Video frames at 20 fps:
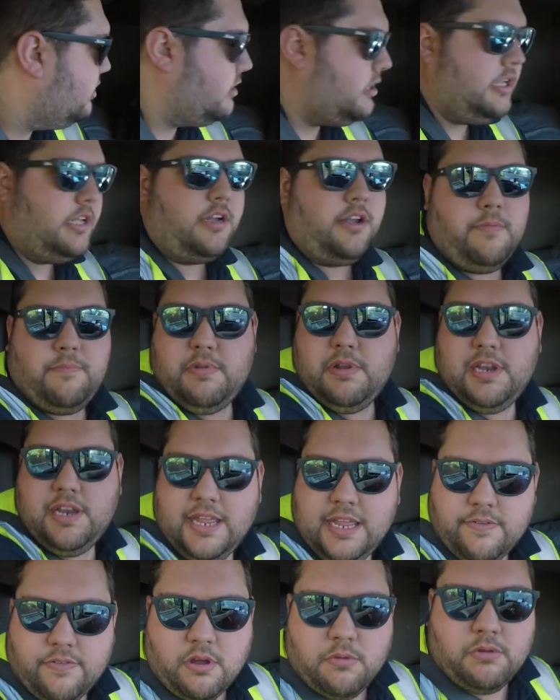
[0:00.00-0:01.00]
And I
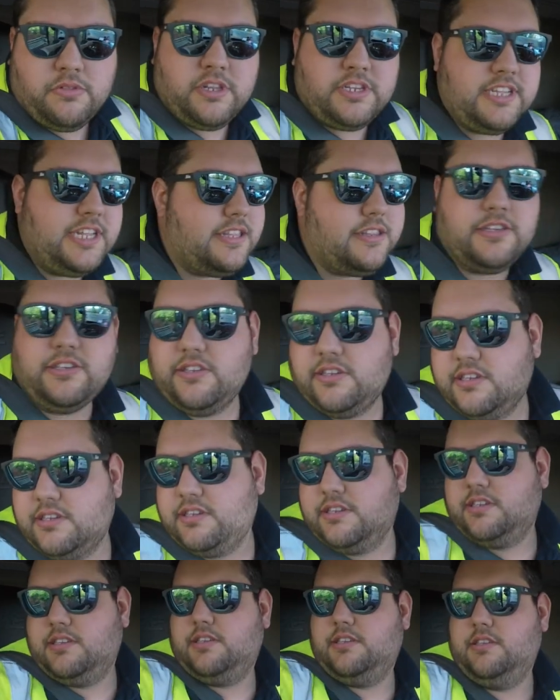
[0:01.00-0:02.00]
believe I want to take
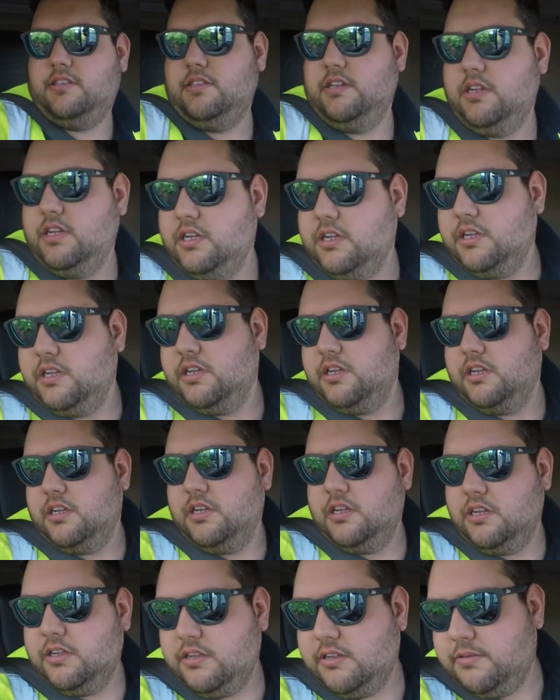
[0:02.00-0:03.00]
this.
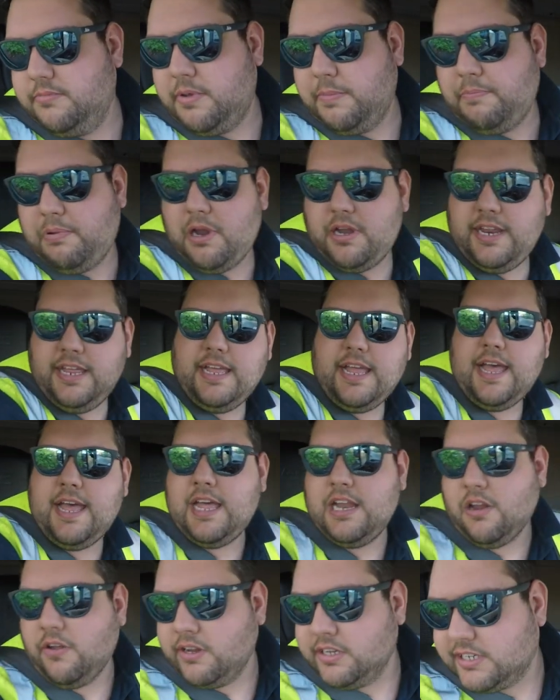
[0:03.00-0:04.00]
My bloody
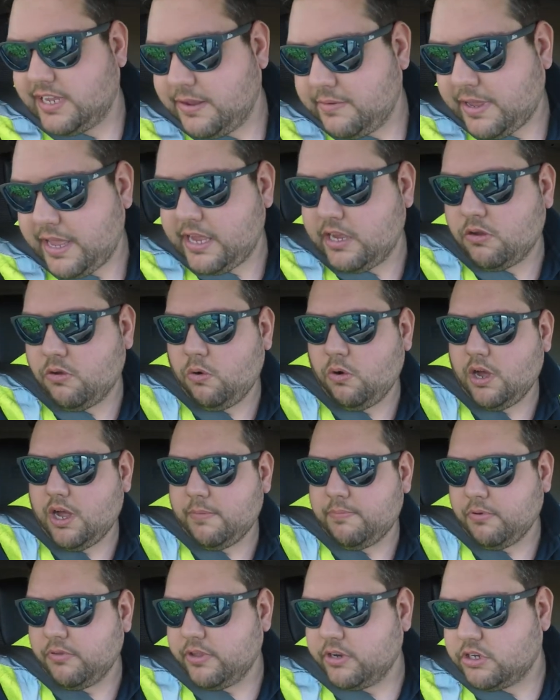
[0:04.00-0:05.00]
airlines keep getting caught
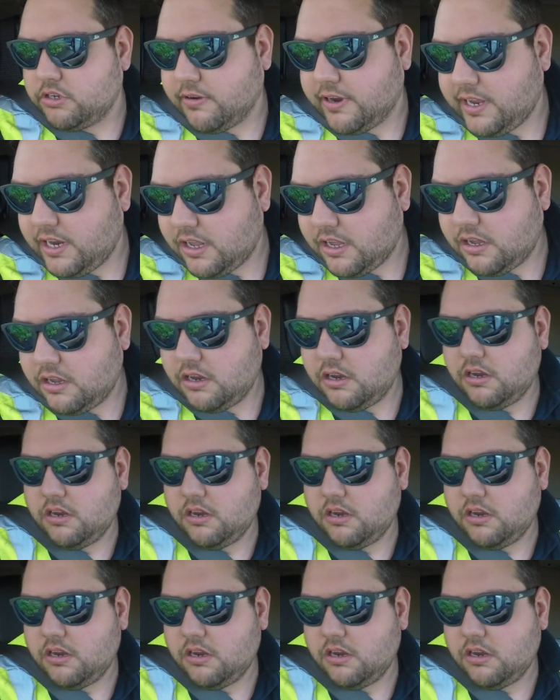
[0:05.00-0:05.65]
up on the trailer.